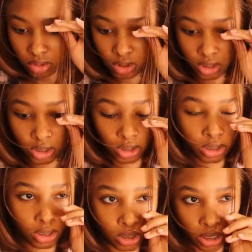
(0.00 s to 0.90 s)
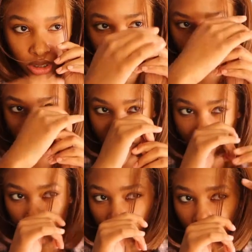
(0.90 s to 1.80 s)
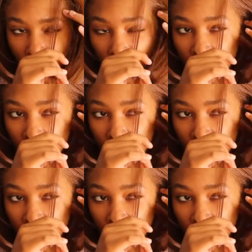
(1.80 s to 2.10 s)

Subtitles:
it's just, that's just how I do it. Okay,